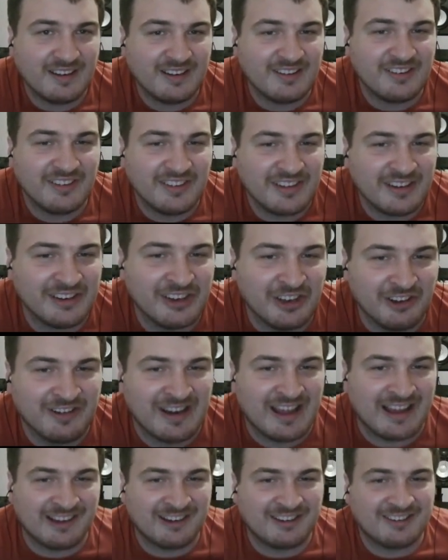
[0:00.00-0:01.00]
it's not a new
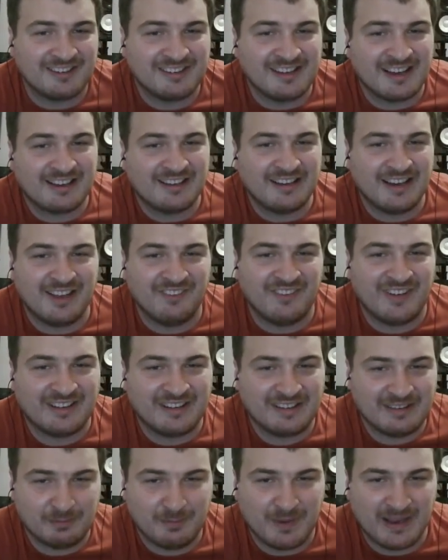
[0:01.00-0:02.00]
language exactly, but
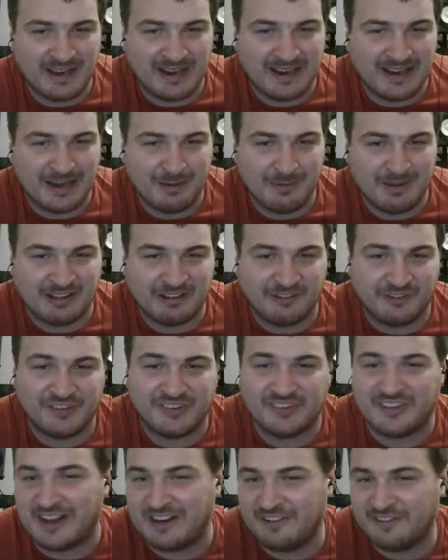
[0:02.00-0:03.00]
it's been a little bit of
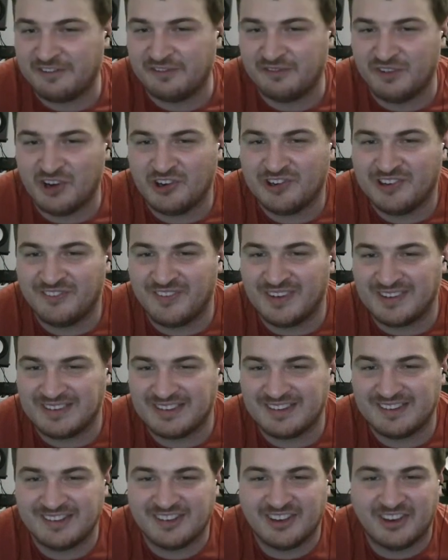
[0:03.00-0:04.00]
stealth mode, but
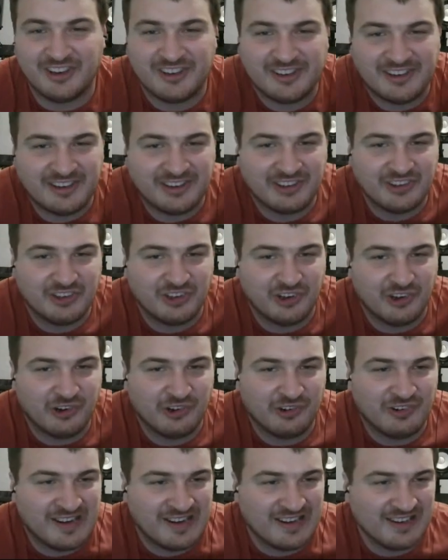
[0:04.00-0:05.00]
it's starting to
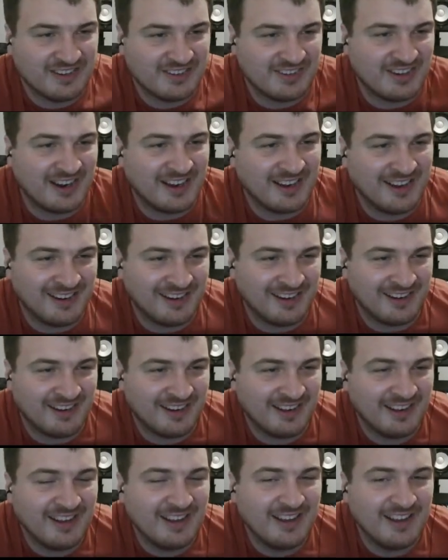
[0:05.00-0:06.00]
really
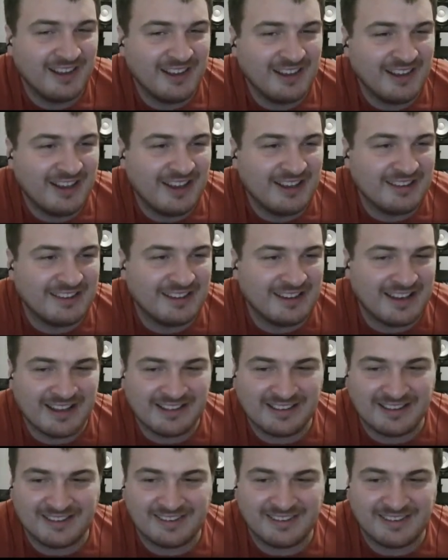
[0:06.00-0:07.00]
shine the
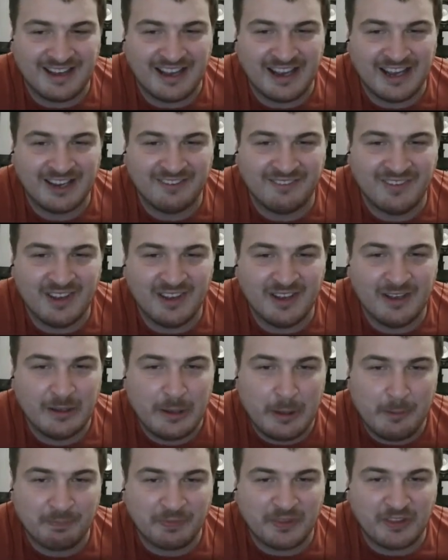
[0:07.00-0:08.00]
latest time.
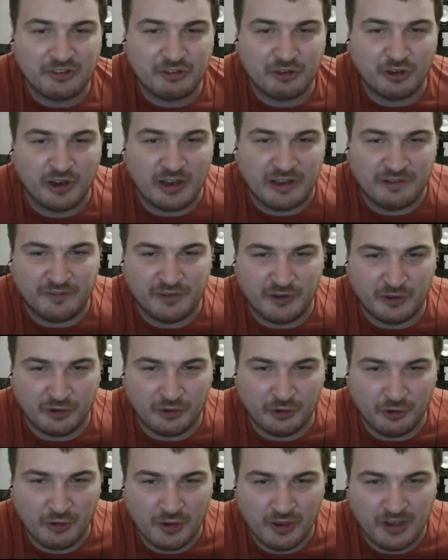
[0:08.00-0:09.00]
So if
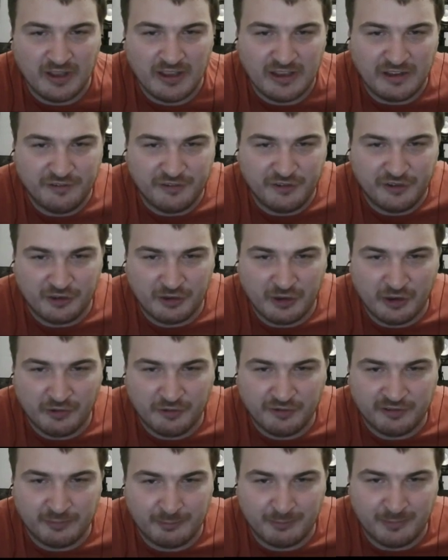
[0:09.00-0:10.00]
you go
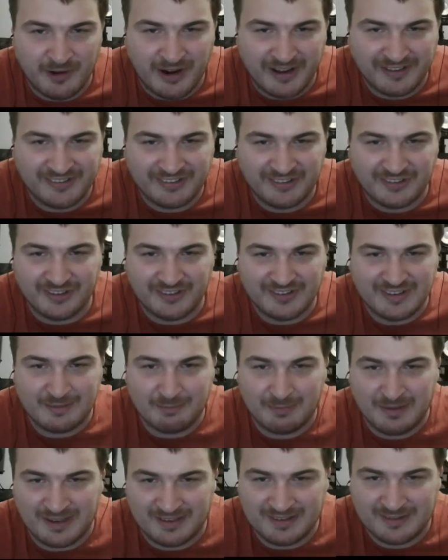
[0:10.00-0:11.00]
from Rust to C++,
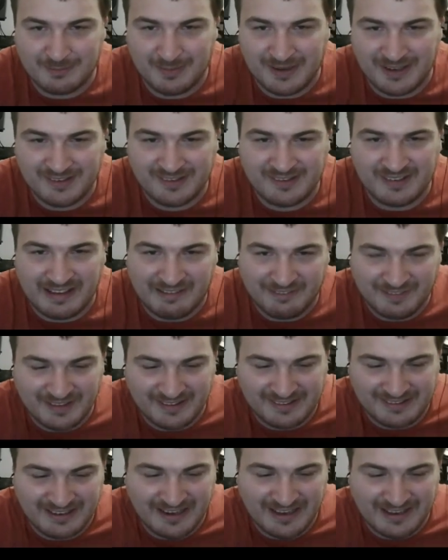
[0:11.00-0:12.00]
if
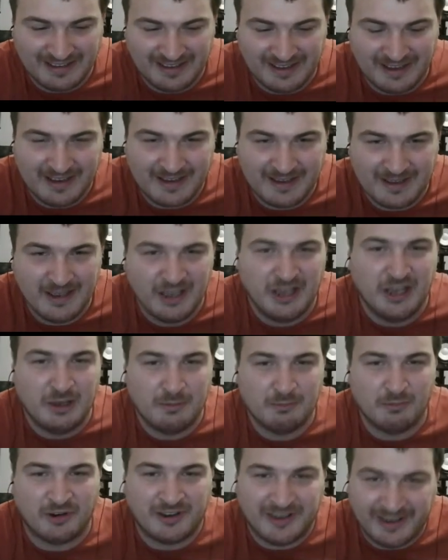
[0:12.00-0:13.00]
that's like a
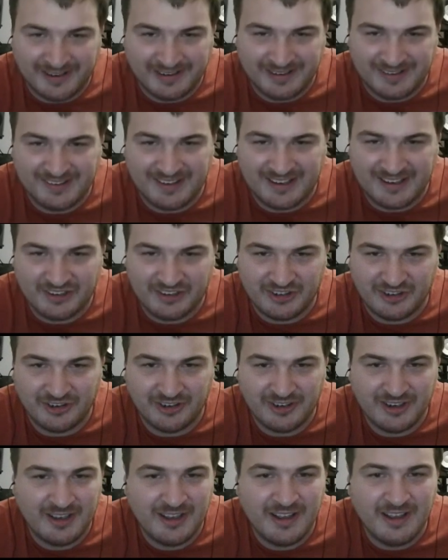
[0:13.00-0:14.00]

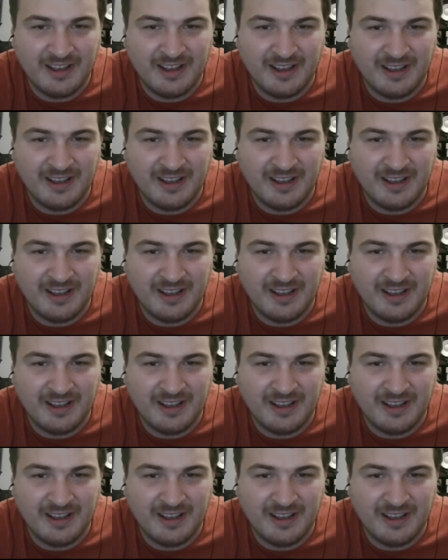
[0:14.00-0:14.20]
modernization,